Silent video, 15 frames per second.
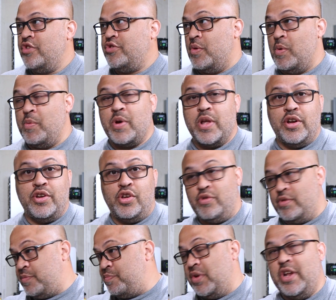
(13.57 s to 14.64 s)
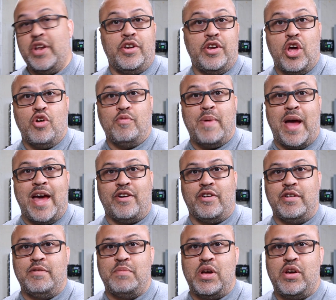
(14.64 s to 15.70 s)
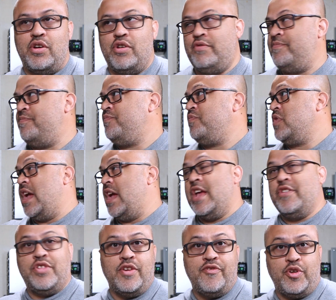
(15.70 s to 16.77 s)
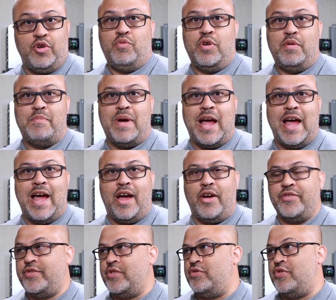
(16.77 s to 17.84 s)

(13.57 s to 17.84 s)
So what we're gonna do is put it in no battery mode and see if it'll run my house.